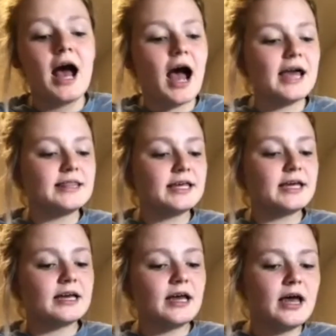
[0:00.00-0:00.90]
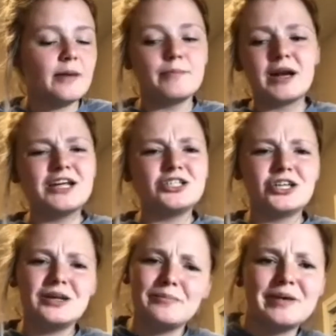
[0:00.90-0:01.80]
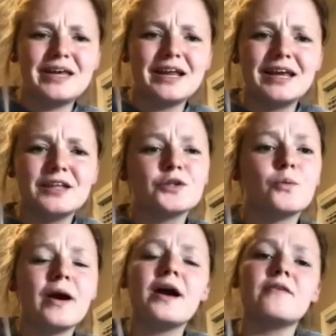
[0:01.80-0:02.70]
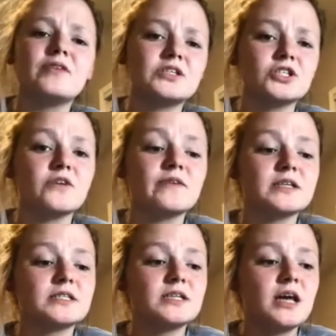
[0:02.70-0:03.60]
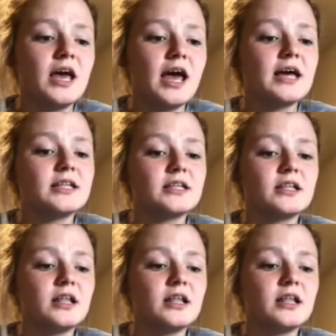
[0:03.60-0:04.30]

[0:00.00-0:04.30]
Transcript: I think money shouldn't be getting in the way of this service and